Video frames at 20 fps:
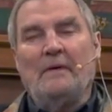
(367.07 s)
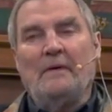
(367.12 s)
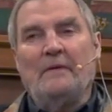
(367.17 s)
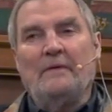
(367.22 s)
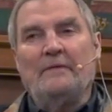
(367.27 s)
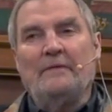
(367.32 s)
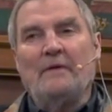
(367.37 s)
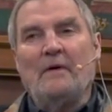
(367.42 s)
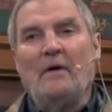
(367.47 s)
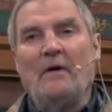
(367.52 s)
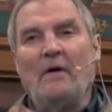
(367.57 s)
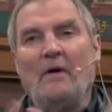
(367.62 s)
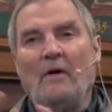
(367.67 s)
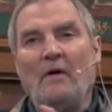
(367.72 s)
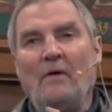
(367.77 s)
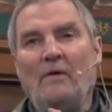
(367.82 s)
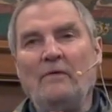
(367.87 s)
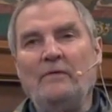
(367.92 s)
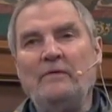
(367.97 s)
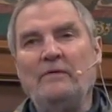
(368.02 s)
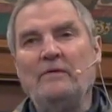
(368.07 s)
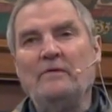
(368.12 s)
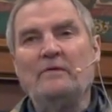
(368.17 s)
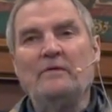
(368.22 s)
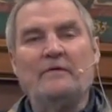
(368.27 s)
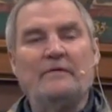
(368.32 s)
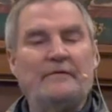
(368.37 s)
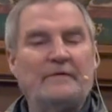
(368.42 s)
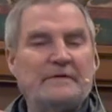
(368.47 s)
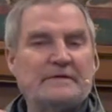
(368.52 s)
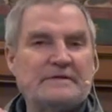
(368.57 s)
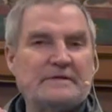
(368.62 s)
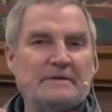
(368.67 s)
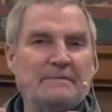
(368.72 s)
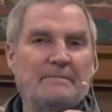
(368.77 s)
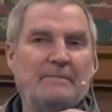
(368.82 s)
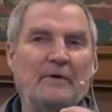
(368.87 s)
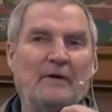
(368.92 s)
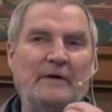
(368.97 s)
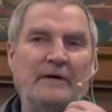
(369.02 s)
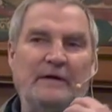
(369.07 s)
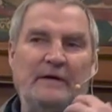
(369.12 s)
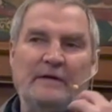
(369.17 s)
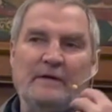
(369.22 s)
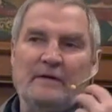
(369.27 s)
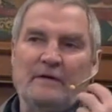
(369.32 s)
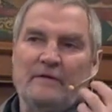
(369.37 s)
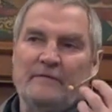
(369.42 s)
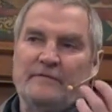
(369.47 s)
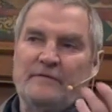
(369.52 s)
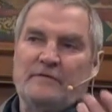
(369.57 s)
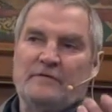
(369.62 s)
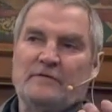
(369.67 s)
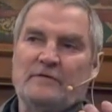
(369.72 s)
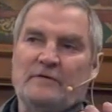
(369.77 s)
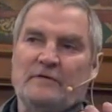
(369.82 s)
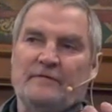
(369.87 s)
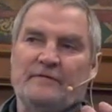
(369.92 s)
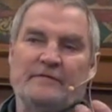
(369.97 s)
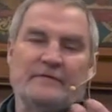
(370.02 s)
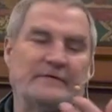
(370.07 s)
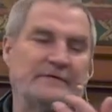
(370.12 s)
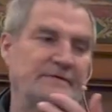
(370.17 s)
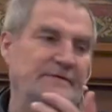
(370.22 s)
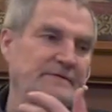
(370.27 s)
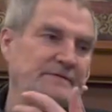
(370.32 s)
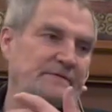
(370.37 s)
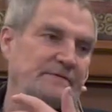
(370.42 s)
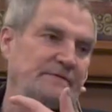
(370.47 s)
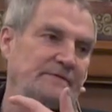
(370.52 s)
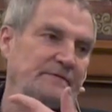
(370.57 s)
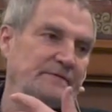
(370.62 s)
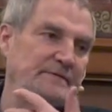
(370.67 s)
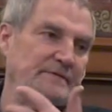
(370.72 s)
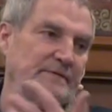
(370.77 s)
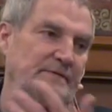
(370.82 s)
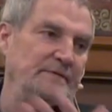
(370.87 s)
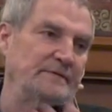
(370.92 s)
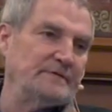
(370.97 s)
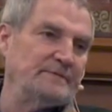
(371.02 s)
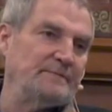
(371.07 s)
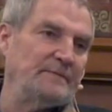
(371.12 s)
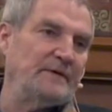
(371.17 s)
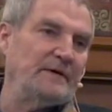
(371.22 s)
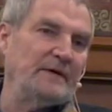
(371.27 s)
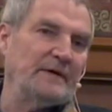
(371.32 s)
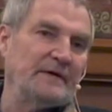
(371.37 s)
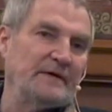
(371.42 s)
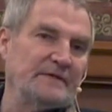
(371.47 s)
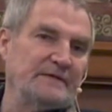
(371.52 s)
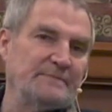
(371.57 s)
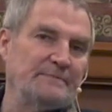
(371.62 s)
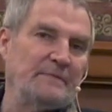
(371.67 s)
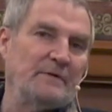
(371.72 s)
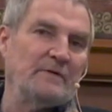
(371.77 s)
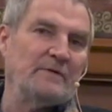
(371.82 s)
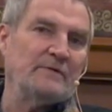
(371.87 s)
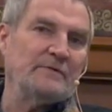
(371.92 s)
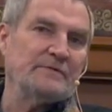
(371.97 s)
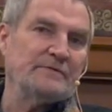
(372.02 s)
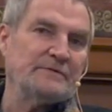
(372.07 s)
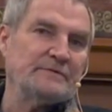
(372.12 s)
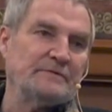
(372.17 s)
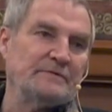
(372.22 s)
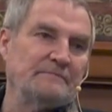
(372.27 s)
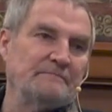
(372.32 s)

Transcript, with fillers: The whole universe, the body of the universe is being exposed.